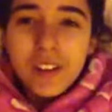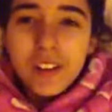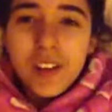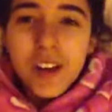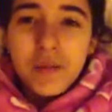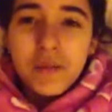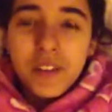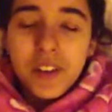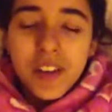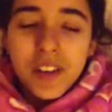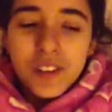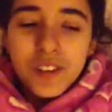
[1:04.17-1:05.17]
stuff.
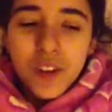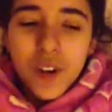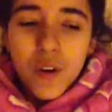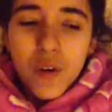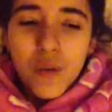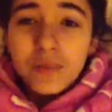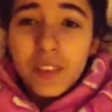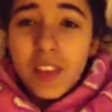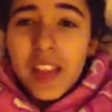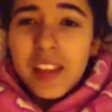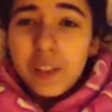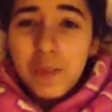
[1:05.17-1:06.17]
So,
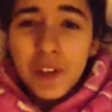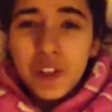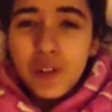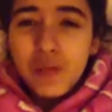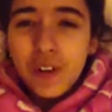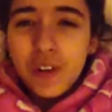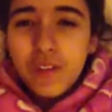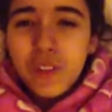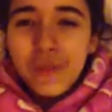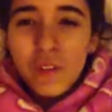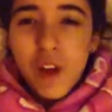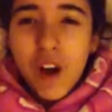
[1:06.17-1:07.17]
especially for the
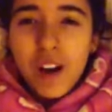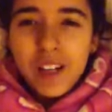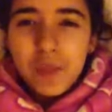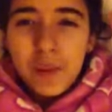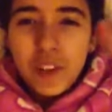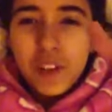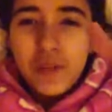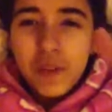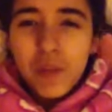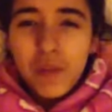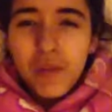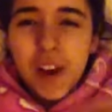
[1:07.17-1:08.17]
vlog, especially for
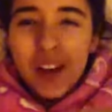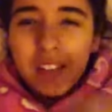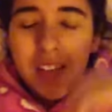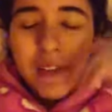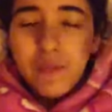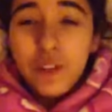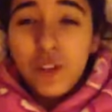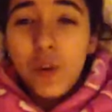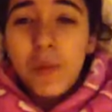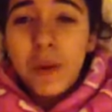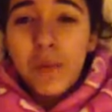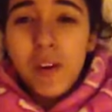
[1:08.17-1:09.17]
the pranks, I have so
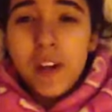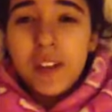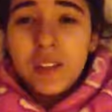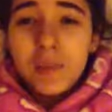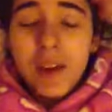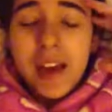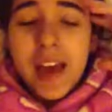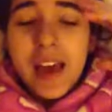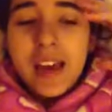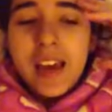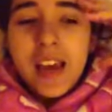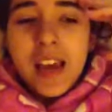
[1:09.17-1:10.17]
many pranks in my
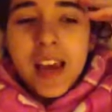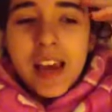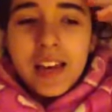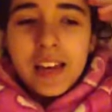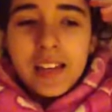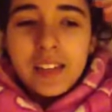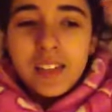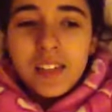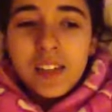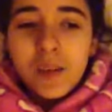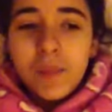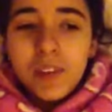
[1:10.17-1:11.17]
head. And
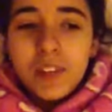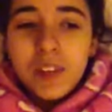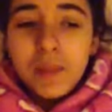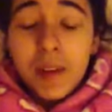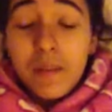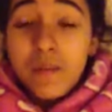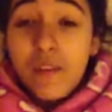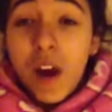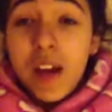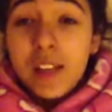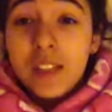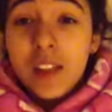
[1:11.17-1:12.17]
since I'll be seeing my
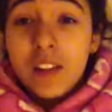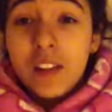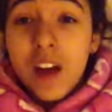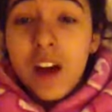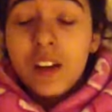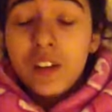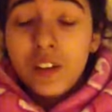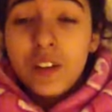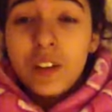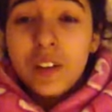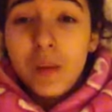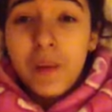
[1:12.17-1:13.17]
friends a lot during
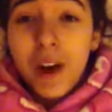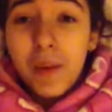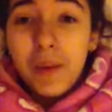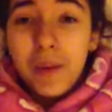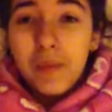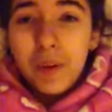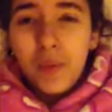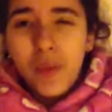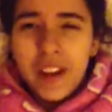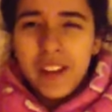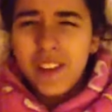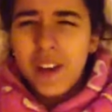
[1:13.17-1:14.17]
the summer, I'll be able to
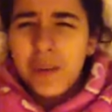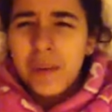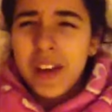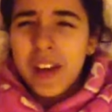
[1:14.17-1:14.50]
prank them